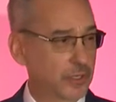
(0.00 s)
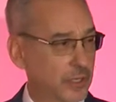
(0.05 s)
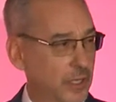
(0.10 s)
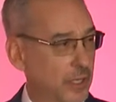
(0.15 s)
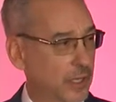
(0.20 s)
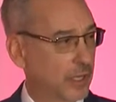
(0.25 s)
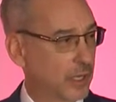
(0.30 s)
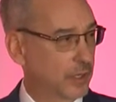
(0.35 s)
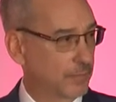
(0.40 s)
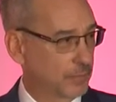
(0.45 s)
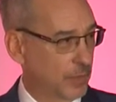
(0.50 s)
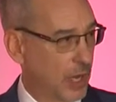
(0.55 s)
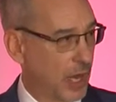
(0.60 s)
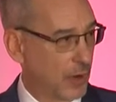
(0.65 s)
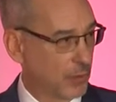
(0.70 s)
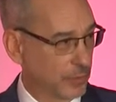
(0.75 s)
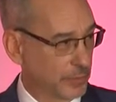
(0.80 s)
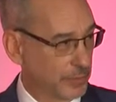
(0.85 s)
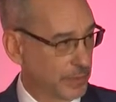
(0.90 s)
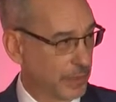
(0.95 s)

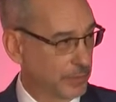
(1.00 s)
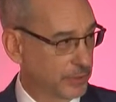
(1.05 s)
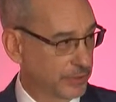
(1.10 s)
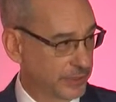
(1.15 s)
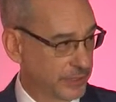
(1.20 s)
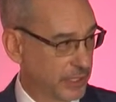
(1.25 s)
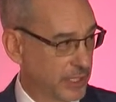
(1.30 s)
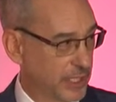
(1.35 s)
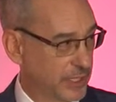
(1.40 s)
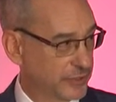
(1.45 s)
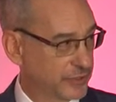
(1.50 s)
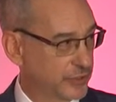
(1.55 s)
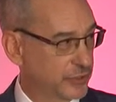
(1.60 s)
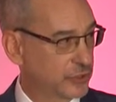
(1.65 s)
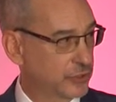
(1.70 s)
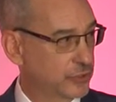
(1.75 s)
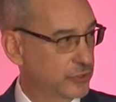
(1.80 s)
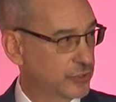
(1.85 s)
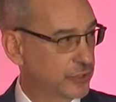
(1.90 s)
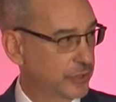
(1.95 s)
Our Republican
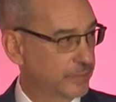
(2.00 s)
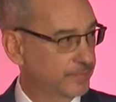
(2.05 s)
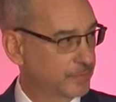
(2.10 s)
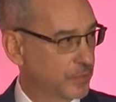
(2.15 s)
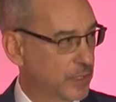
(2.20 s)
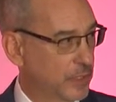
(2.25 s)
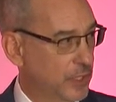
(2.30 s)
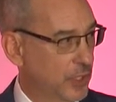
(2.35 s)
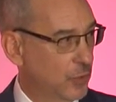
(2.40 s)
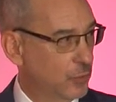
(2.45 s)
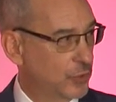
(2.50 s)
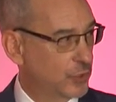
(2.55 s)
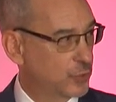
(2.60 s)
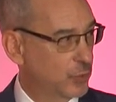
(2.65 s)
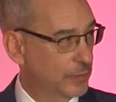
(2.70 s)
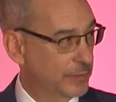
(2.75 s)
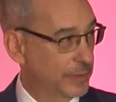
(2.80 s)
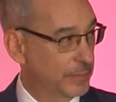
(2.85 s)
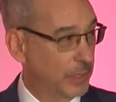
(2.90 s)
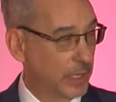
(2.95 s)
Constitution, which will
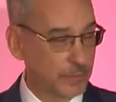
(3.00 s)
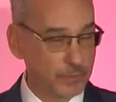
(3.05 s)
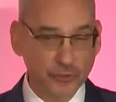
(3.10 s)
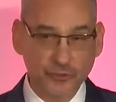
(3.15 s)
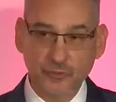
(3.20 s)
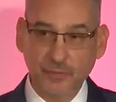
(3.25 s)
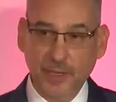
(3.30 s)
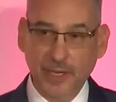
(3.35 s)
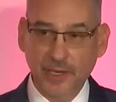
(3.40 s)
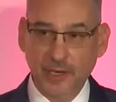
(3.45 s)
be published by